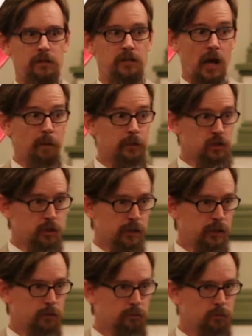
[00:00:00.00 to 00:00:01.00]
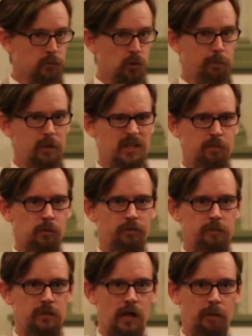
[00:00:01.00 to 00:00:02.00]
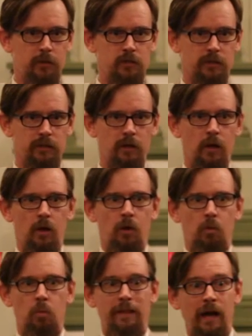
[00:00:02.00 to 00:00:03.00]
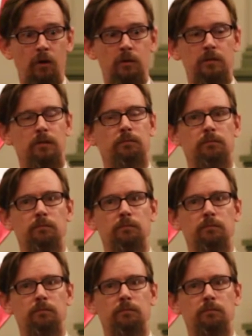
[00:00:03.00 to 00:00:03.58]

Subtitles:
geometry, or a principle from geometry, without